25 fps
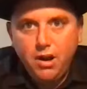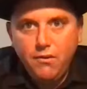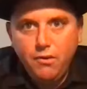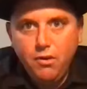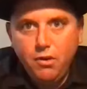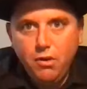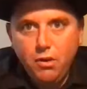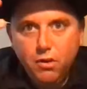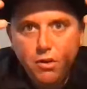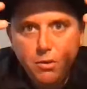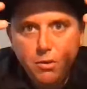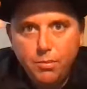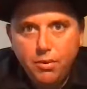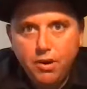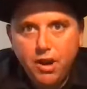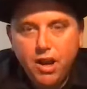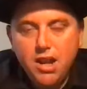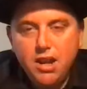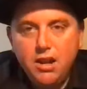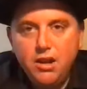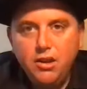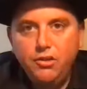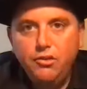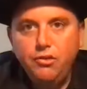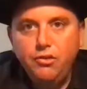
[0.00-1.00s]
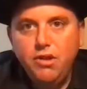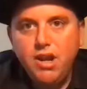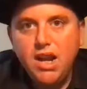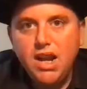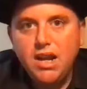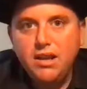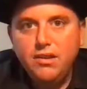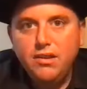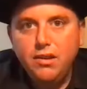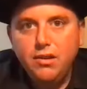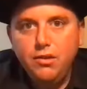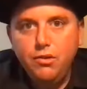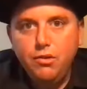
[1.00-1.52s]
in front of you, your brain is
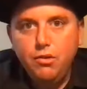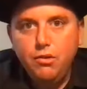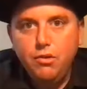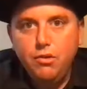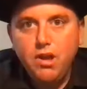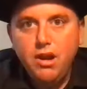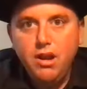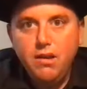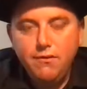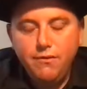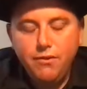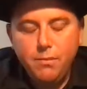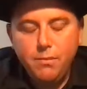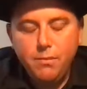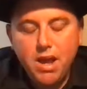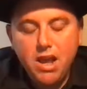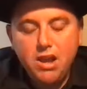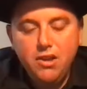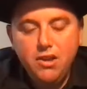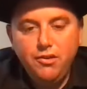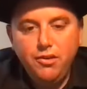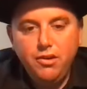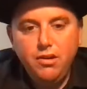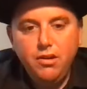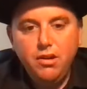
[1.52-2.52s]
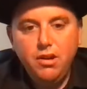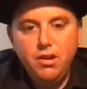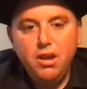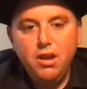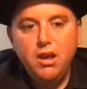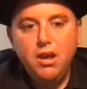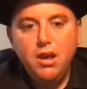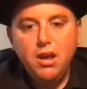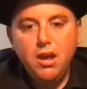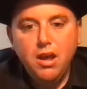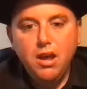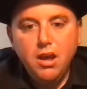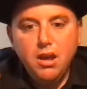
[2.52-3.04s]
reacting to that
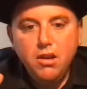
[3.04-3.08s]
information.